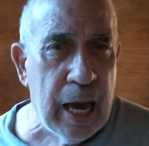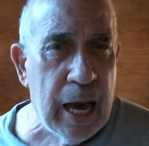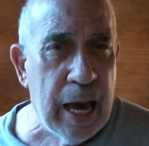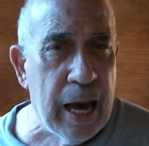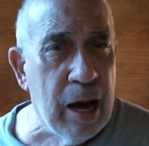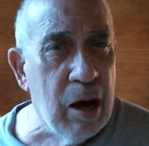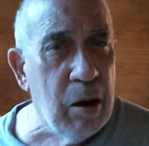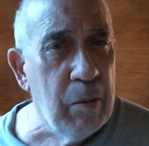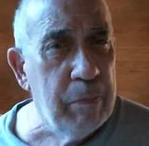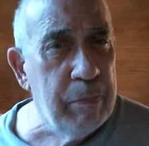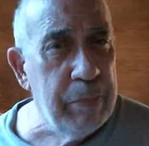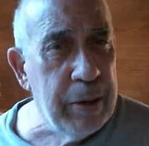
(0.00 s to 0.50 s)

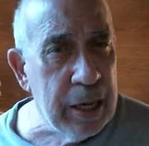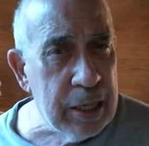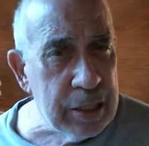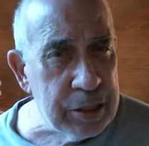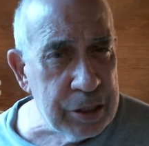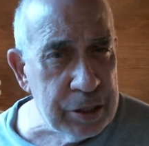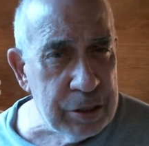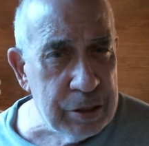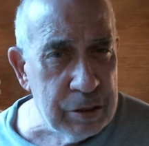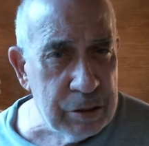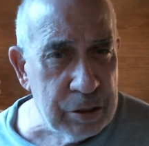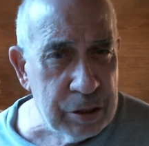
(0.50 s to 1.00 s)
how
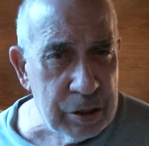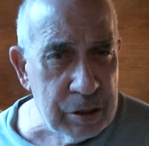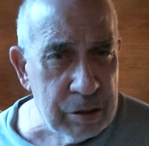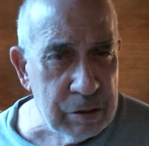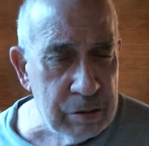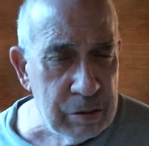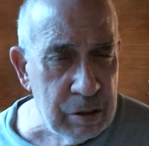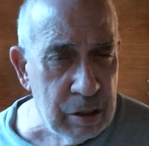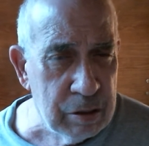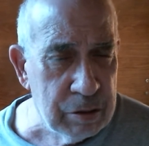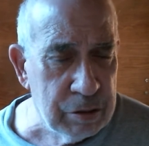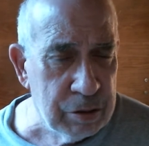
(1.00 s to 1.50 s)
best
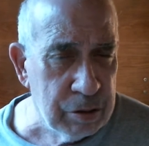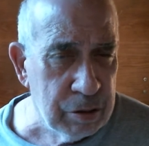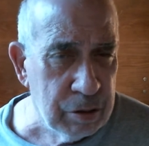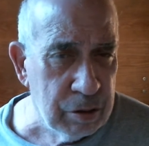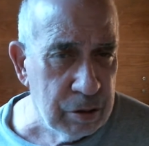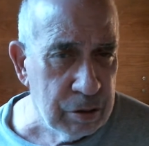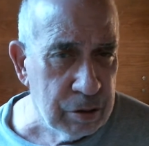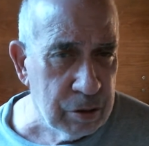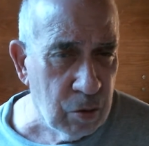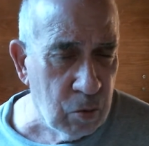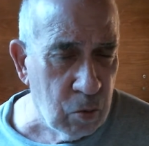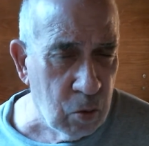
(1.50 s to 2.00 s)

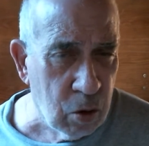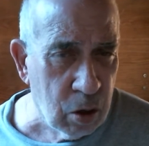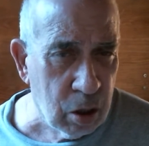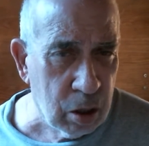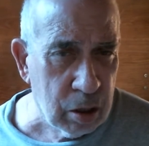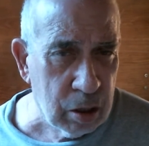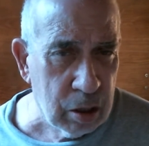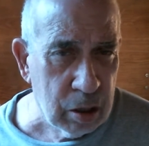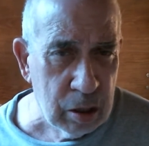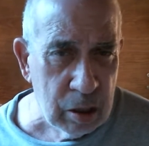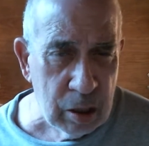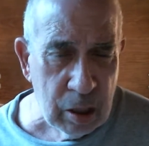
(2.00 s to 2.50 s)
to
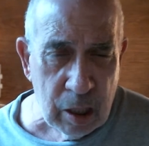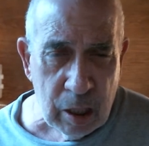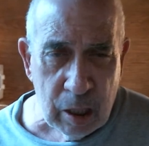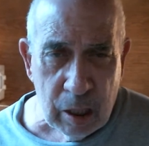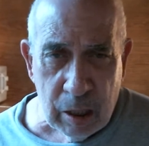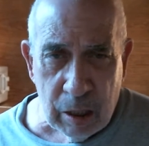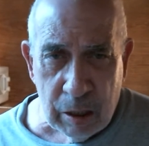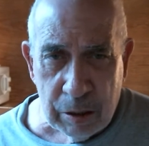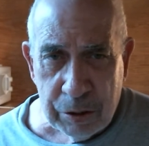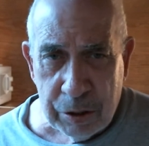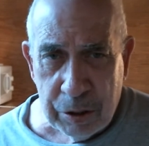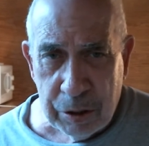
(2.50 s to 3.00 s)
work
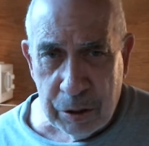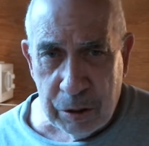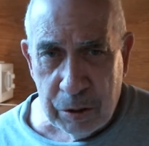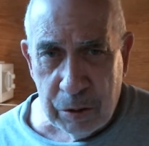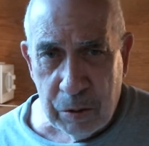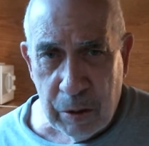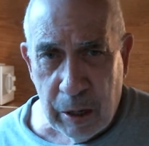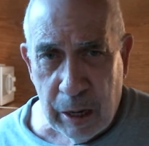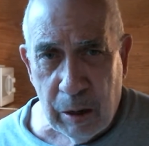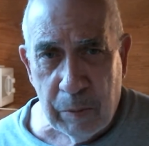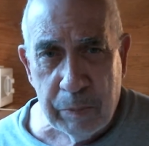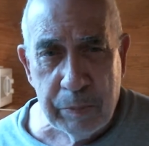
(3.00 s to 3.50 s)

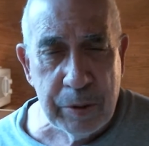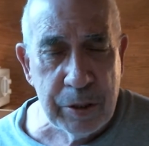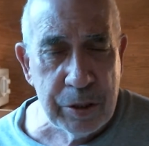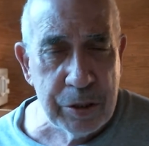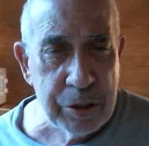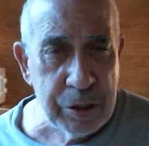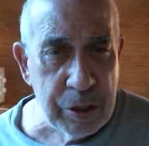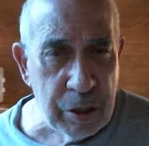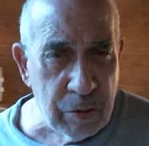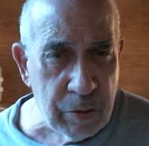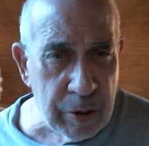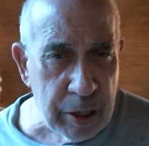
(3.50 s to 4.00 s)
to help the
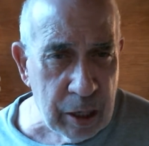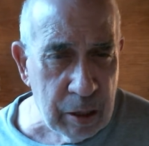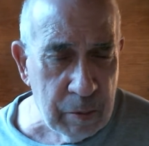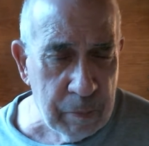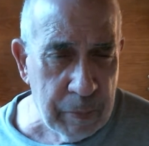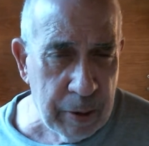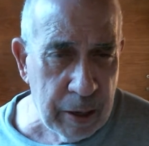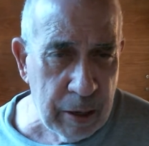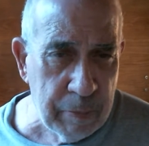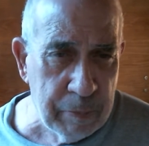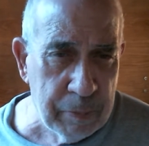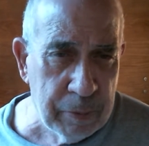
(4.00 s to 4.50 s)
Syrian
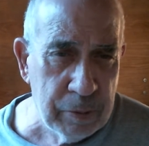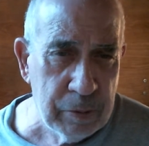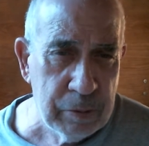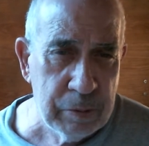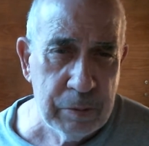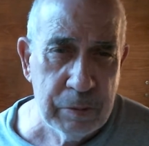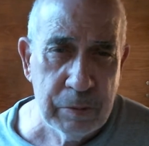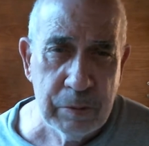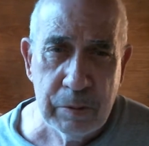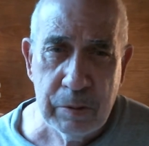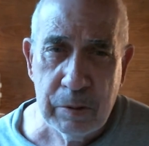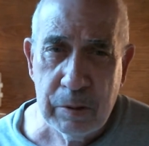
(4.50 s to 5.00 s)
people,
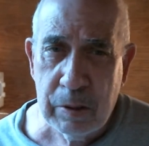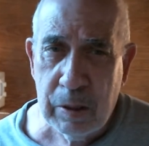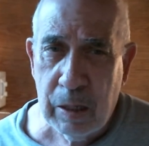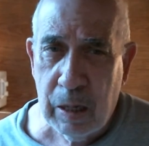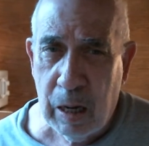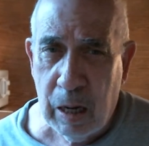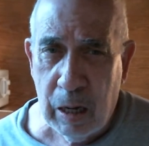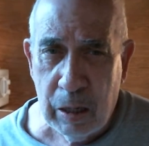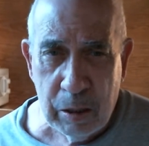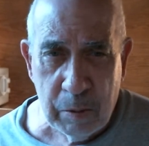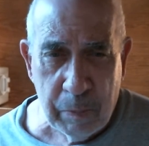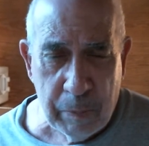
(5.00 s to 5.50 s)

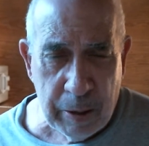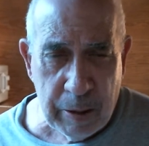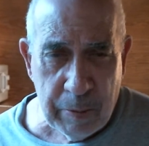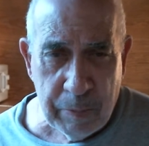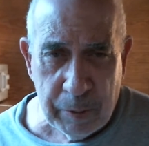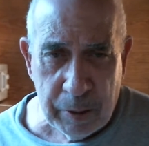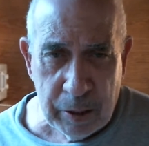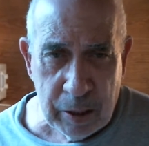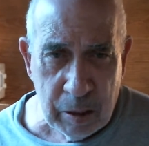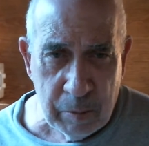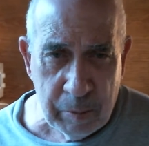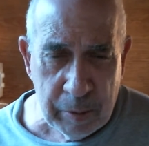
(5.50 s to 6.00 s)
other
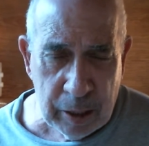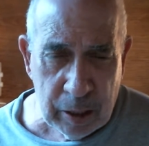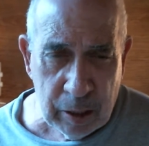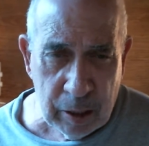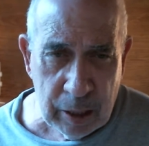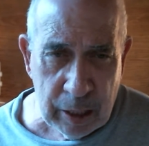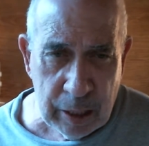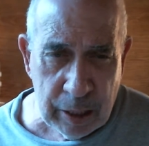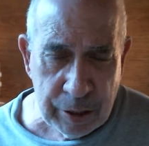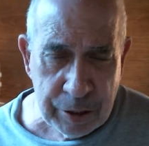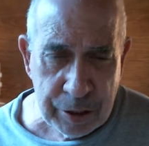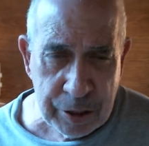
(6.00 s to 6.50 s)
people in the
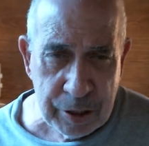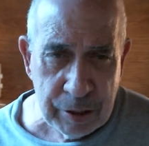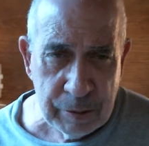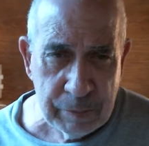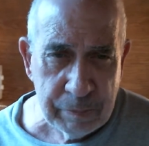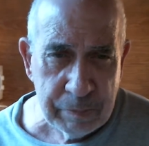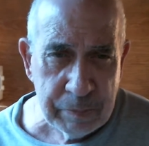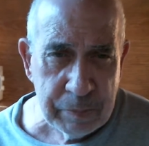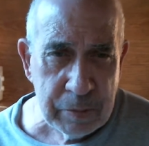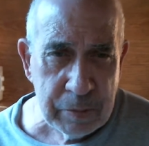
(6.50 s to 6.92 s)
Middle East.